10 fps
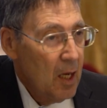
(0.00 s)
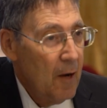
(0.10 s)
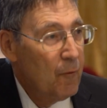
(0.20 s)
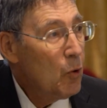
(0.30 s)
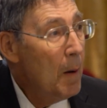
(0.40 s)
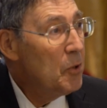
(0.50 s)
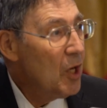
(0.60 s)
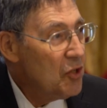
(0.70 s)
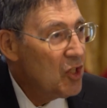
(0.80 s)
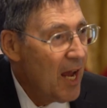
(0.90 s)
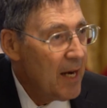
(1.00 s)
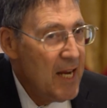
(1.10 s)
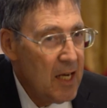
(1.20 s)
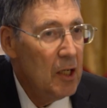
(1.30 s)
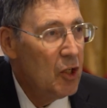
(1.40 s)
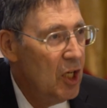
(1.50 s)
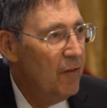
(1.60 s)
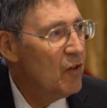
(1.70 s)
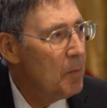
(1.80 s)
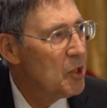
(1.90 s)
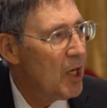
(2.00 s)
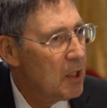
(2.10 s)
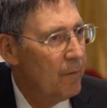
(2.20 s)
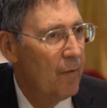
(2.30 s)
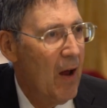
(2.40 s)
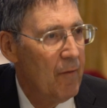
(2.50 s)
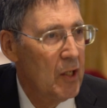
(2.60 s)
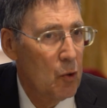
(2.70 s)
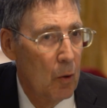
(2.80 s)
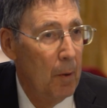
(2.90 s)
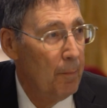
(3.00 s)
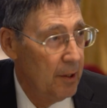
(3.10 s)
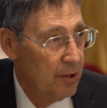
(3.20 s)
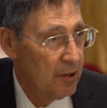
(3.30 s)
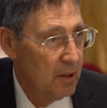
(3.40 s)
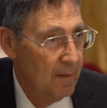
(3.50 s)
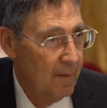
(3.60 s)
If Trump does that, he can achieve his objective of having a durable peace.